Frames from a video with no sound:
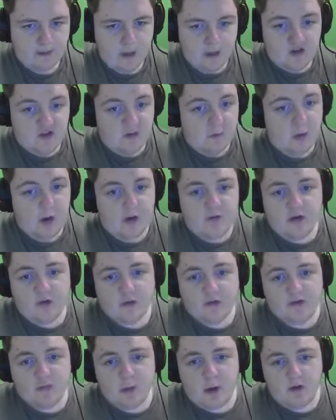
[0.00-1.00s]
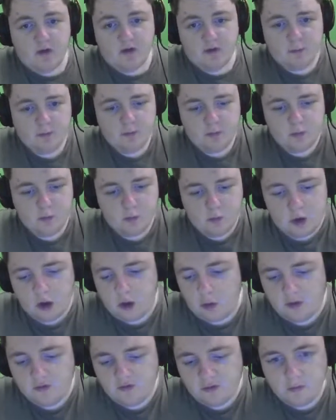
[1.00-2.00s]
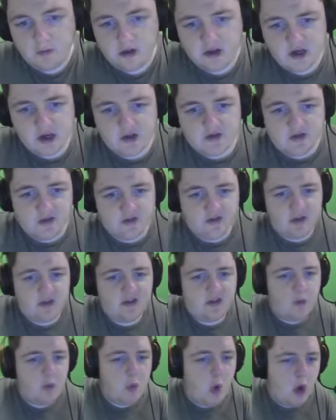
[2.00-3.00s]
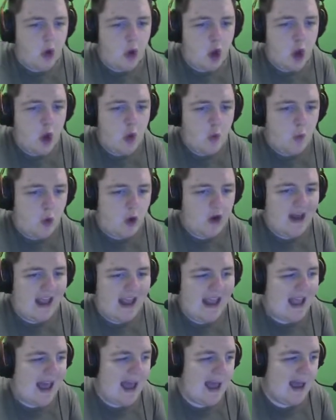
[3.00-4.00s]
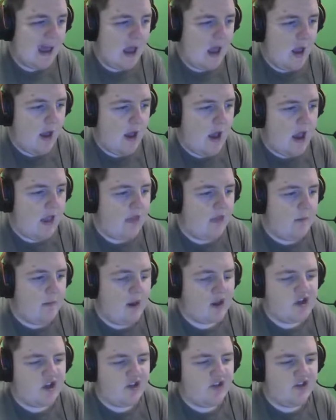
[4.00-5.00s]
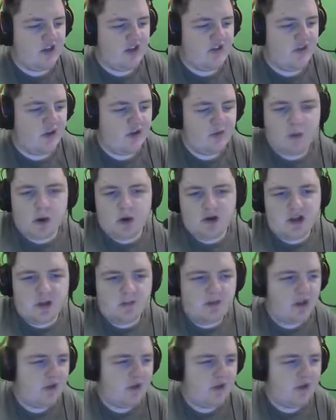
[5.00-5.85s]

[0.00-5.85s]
It's a perfect response. What you want from Manchester City. 1-1 here in the Manchester City vs Pod game.